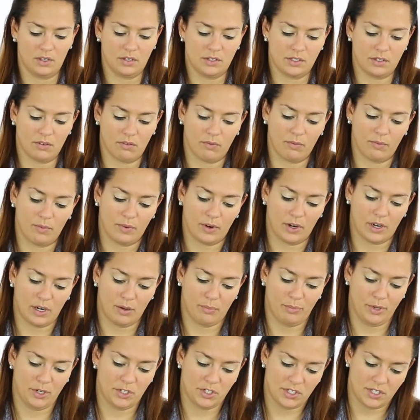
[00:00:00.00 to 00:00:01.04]
So we're going
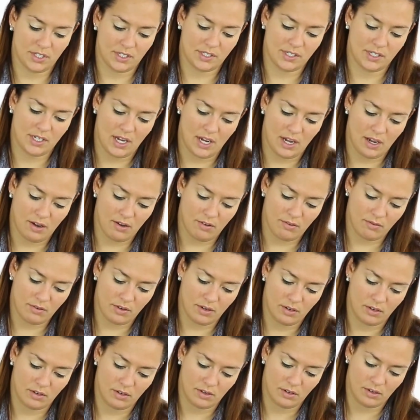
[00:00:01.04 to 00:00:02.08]
to push this
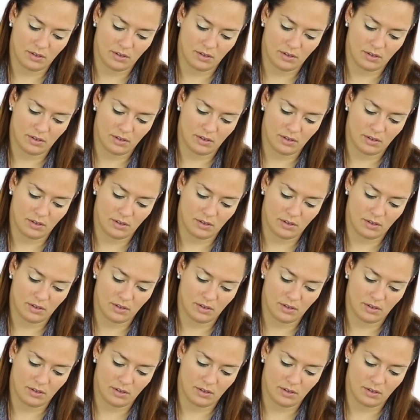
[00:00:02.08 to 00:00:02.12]
down